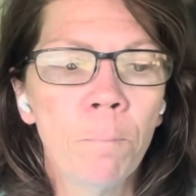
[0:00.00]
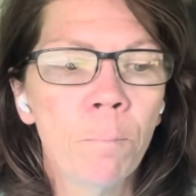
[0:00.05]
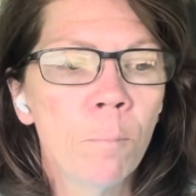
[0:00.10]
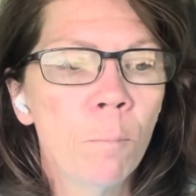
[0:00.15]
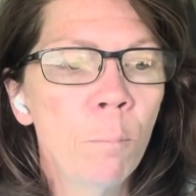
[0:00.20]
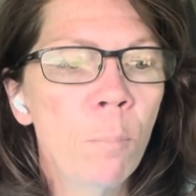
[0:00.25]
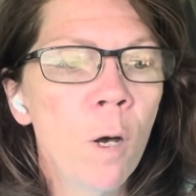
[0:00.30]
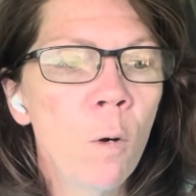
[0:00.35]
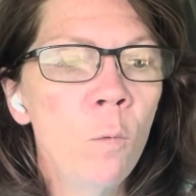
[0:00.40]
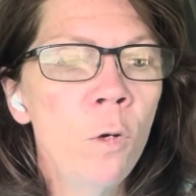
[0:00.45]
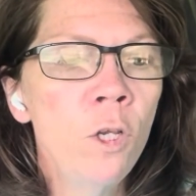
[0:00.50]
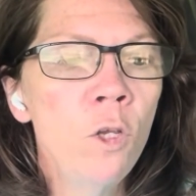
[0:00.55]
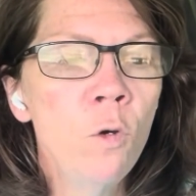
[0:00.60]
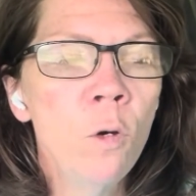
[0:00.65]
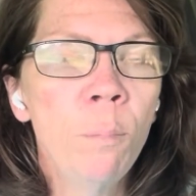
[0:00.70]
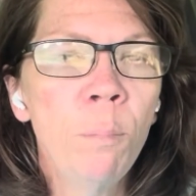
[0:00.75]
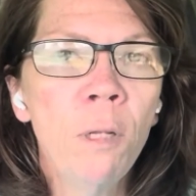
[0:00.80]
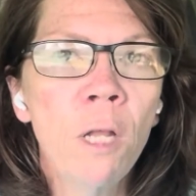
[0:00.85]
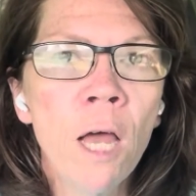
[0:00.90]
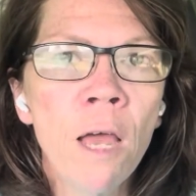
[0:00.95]
But when you
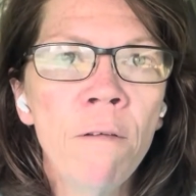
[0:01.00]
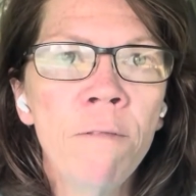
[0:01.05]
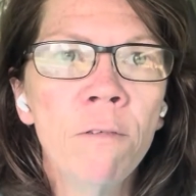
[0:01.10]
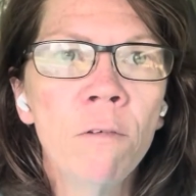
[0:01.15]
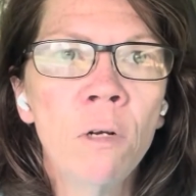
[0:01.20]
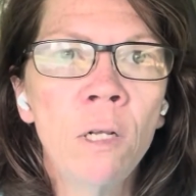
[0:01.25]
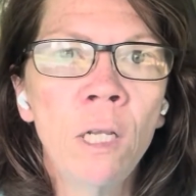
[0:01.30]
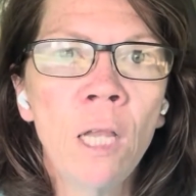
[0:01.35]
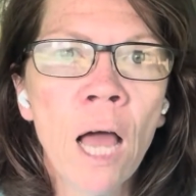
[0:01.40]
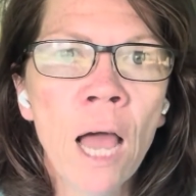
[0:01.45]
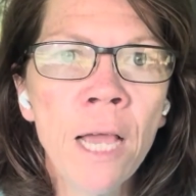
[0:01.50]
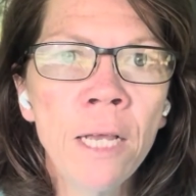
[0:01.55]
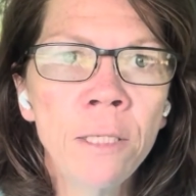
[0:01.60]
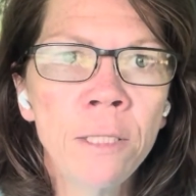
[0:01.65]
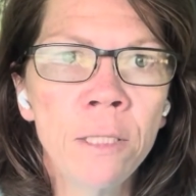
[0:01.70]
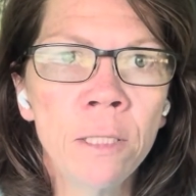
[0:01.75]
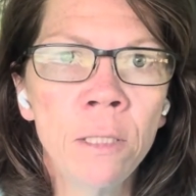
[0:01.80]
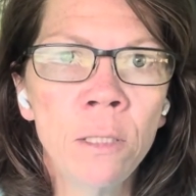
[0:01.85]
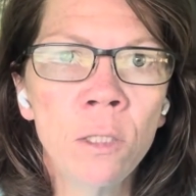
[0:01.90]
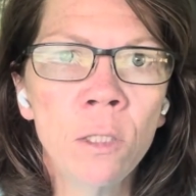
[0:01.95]
apply for a
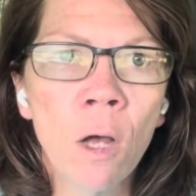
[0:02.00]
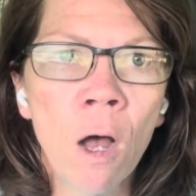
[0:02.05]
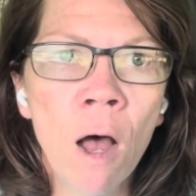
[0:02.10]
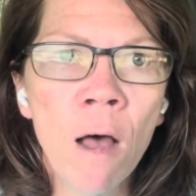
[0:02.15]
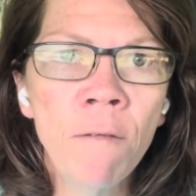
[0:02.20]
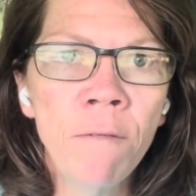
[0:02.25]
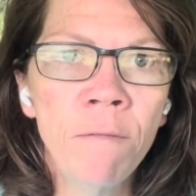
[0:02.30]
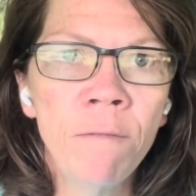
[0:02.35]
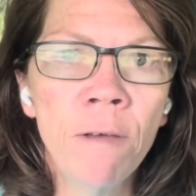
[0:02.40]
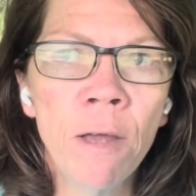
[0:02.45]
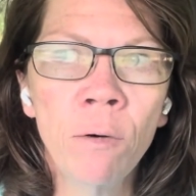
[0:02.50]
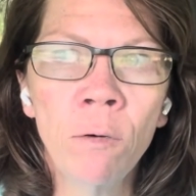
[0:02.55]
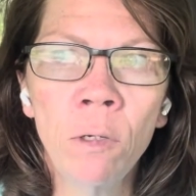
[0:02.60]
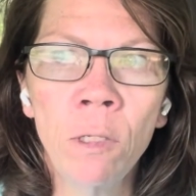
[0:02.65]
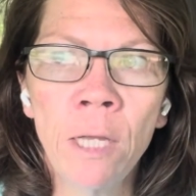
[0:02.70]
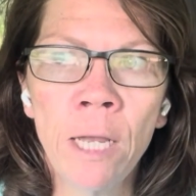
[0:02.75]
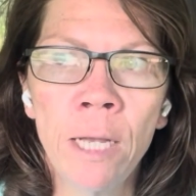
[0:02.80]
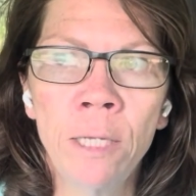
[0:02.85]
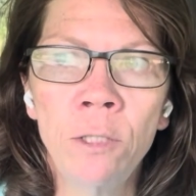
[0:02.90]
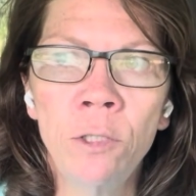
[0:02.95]
license off federal
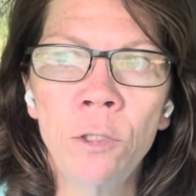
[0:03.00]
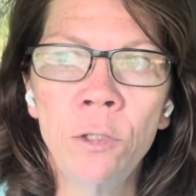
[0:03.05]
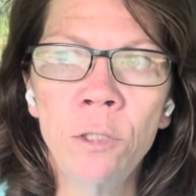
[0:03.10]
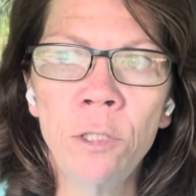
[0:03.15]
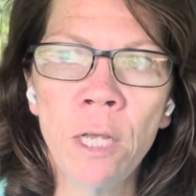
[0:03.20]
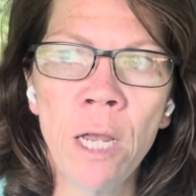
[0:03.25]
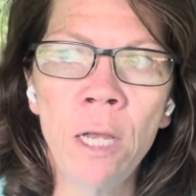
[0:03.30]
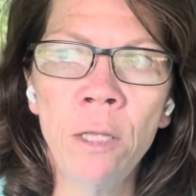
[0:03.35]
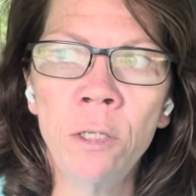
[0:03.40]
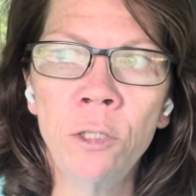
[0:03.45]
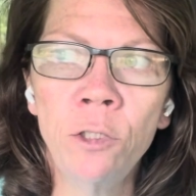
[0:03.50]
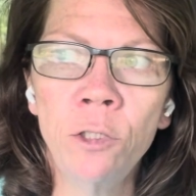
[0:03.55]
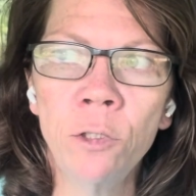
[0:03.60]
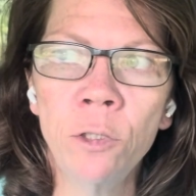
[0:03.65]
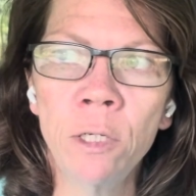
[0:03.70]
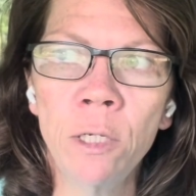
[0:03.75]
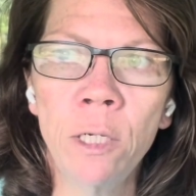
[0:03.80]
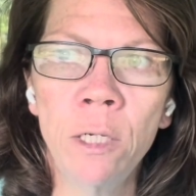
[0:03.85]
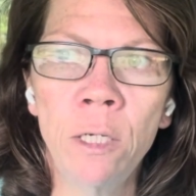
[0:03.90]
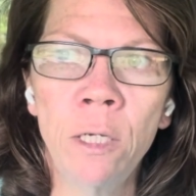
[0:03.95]
lands, you're saying that
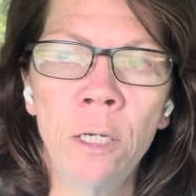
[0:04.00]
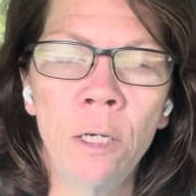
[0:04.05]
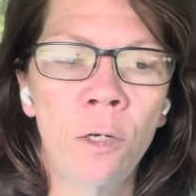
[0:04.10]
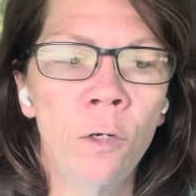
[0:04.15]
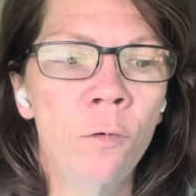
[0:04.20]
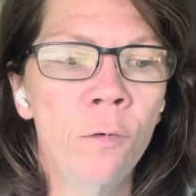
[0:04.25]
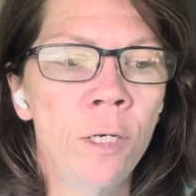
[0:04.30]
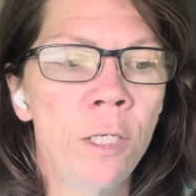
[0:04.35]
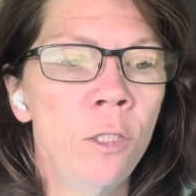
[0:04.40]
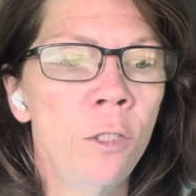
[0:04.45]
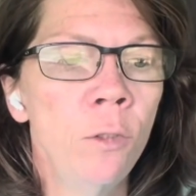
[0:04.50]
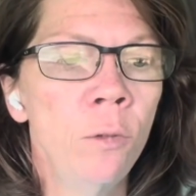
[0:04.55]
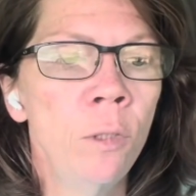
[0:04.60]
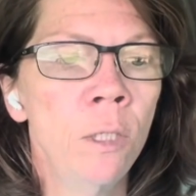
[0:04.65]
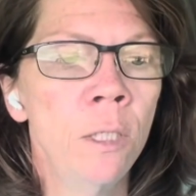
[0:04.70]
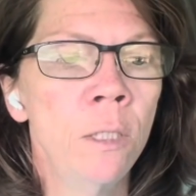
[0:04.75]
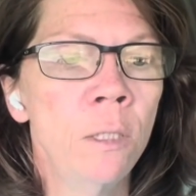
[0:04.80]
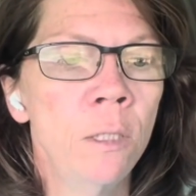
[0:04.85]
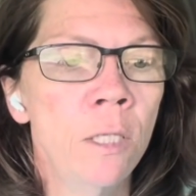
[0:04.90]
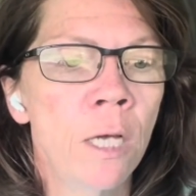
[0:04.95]
you're going to agree to
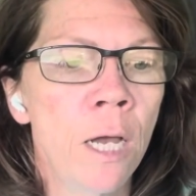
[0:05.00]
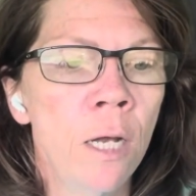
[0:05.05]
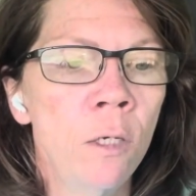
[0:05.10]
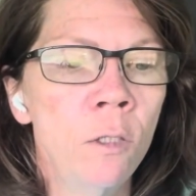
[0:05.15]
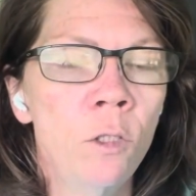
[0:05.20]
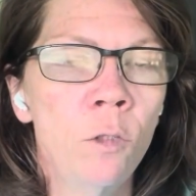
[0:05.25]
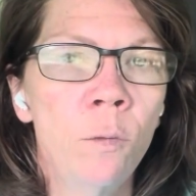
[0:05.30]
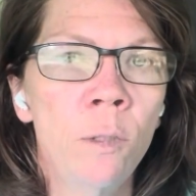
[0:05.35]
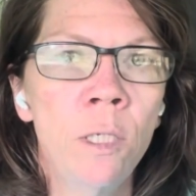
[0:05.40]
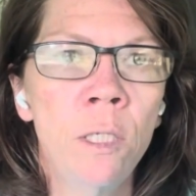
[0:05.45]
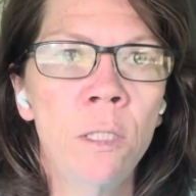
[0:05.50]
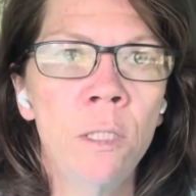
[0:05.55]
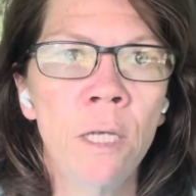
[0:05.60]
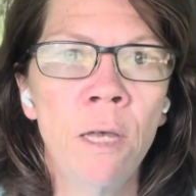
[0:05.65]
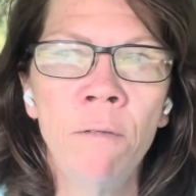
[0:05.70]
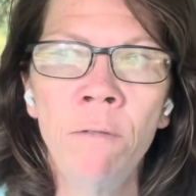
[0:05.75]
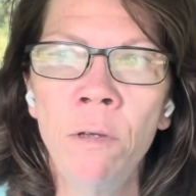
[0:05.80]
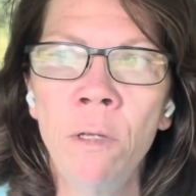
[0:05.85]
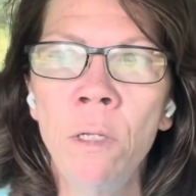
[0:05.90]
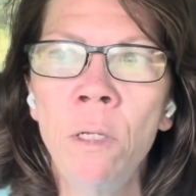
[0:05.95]
this Title
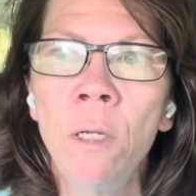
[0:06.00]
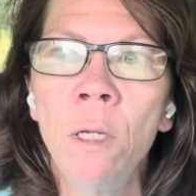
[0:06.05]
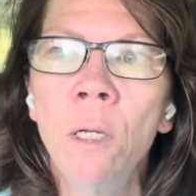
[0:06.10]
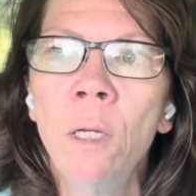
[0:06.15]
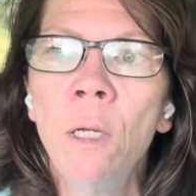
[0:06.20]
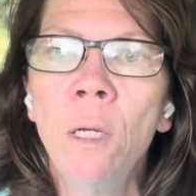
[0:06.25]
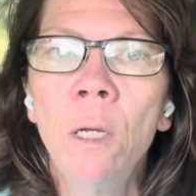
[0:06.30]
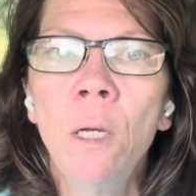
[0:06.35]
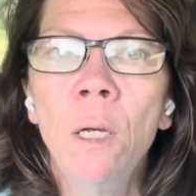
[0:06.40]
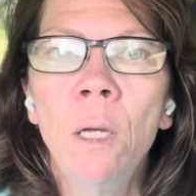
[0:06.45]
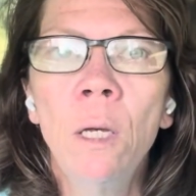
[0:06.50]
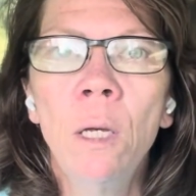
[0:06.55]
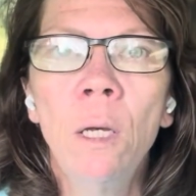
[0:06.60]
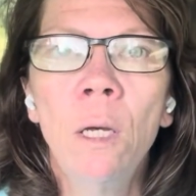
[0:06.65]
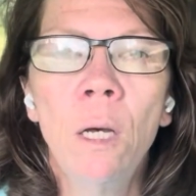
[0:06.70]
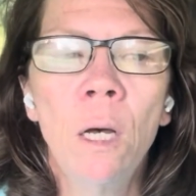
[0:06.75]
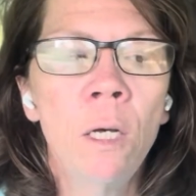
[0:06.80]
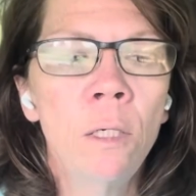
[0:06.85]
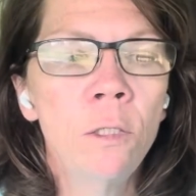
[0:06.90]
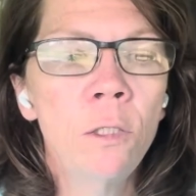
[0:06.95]
27
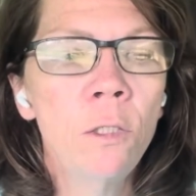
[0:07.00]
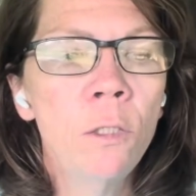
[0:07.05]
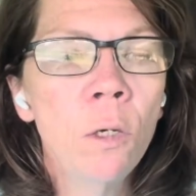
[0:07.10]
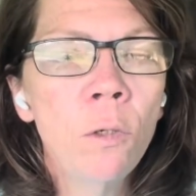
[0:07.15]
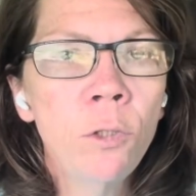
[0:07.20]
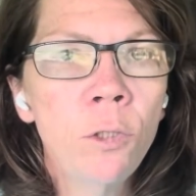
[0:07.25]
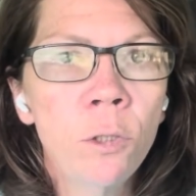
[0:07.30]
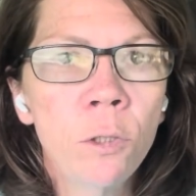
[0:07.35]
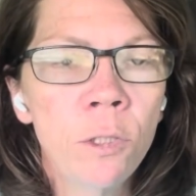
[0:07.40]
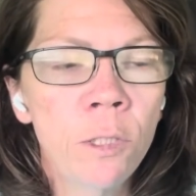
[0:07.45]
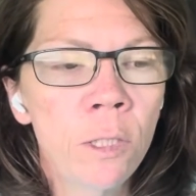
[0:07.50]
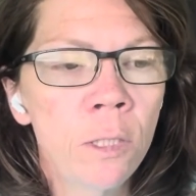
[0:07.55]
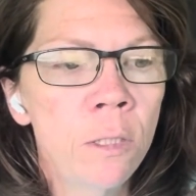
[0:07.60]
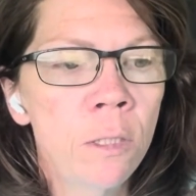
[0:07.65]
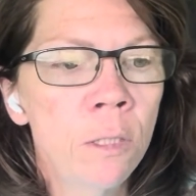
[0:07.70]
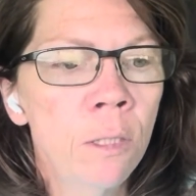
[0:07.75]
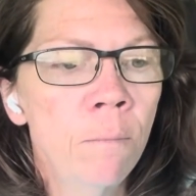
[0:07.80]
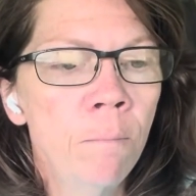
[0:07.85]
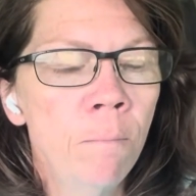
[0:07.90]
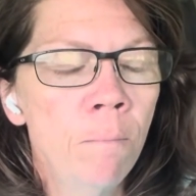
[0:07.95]
social
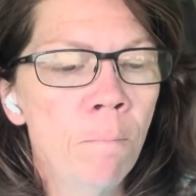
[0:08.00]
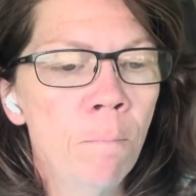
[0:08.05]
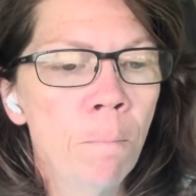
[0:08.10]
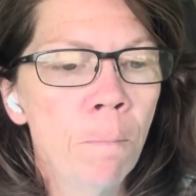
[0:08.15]
system.